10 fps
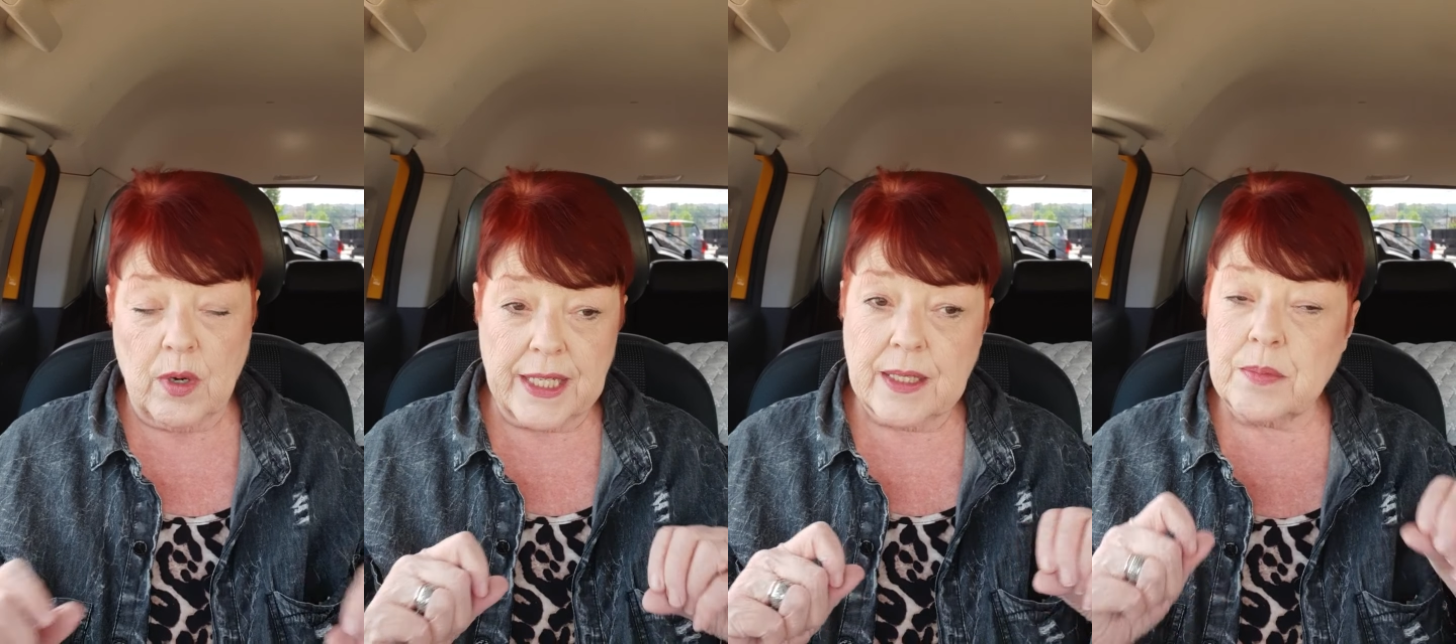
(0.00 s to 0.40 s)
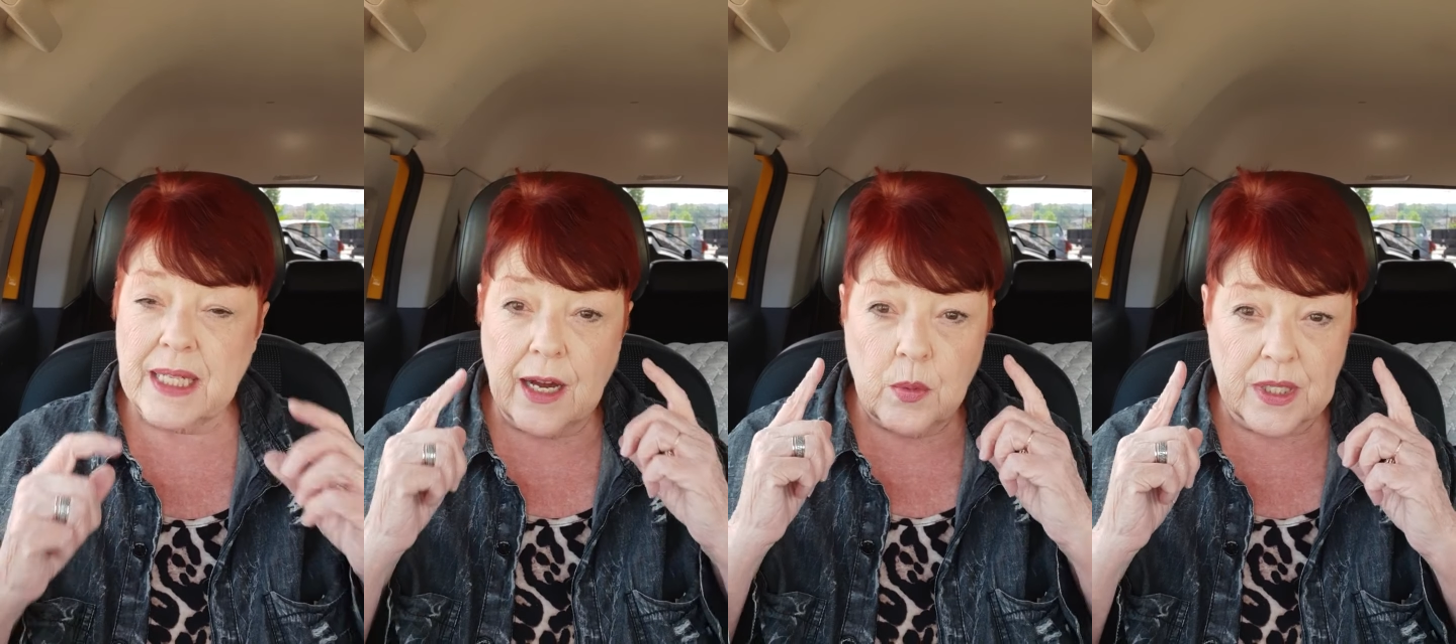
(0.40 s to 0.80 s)
write
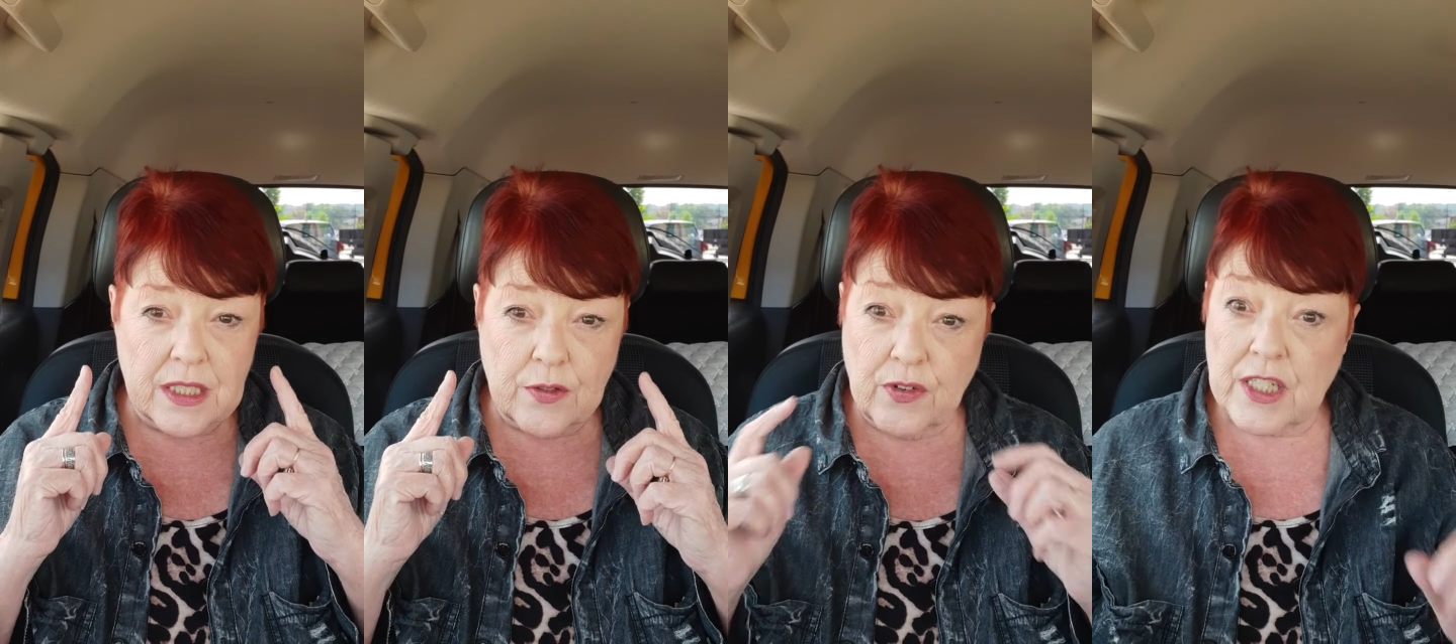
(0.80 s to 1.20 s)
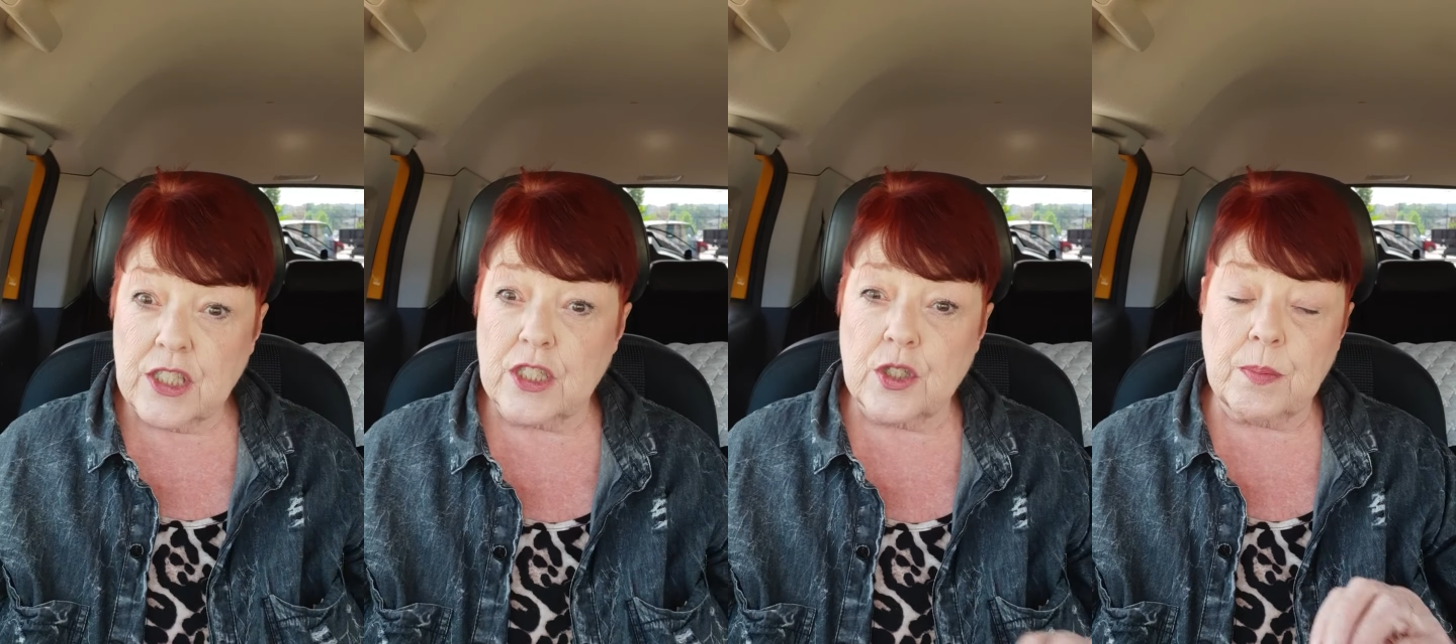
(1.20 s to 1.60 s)
them down when it's
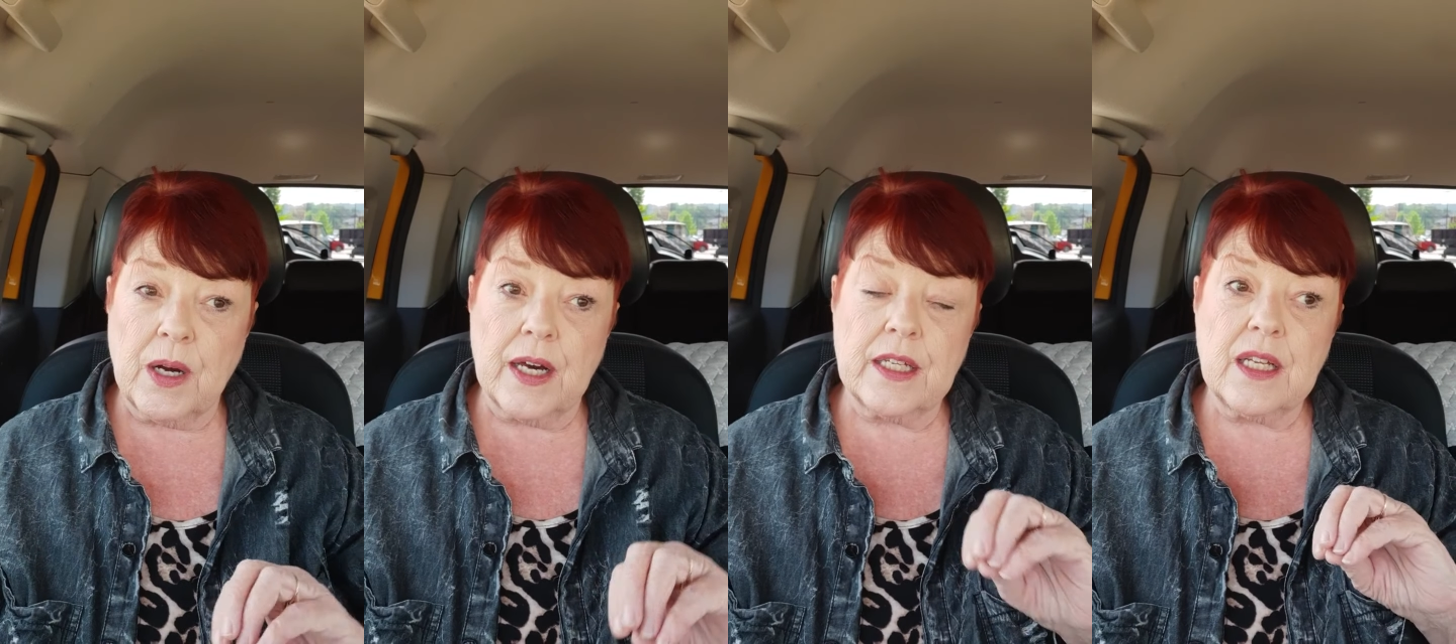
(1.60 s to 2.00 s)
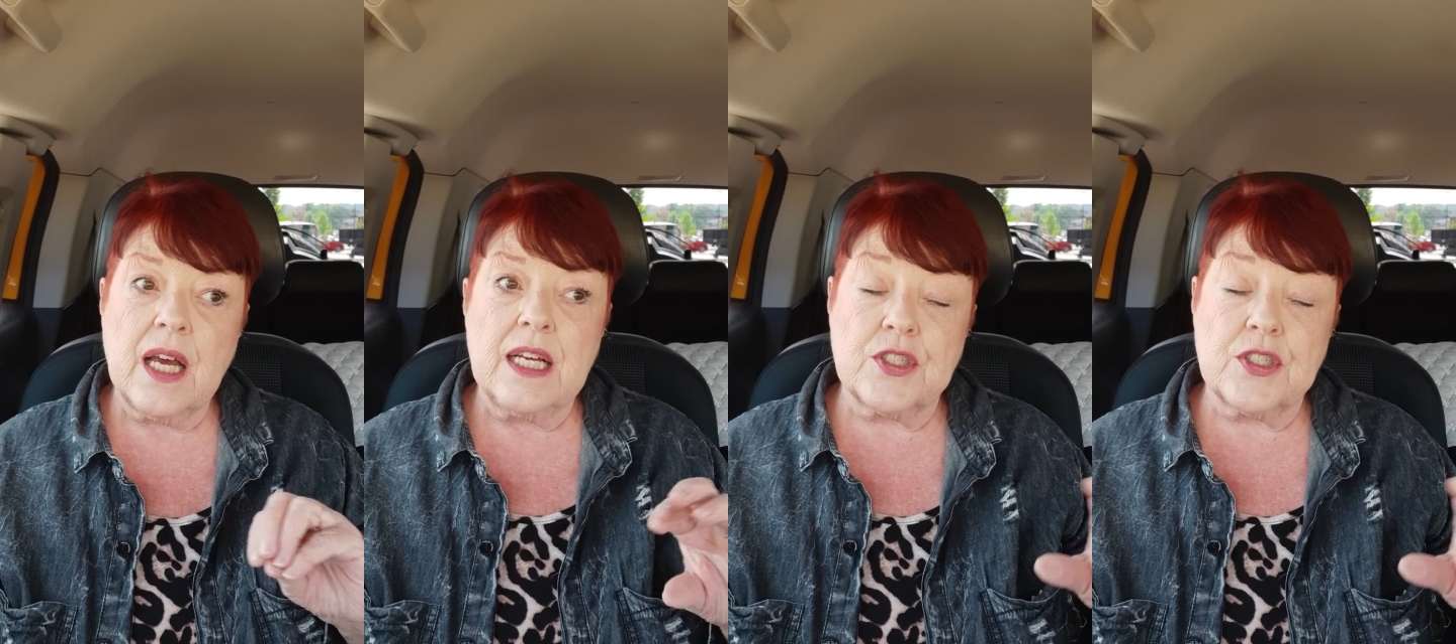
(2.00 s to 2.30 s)
fresh in your mind